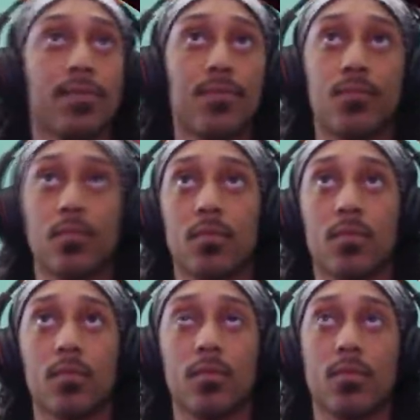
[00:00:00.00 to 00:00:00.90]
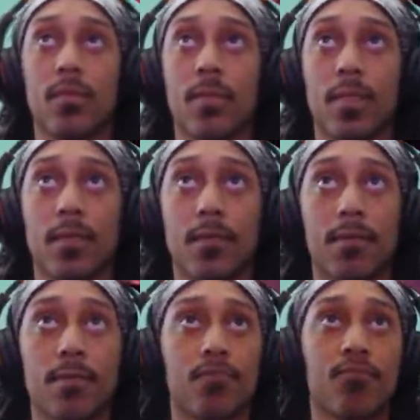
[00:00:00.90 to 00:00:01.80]

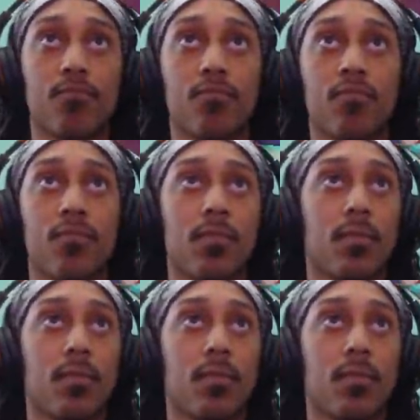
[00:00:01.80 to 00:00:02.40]
(no one is talking)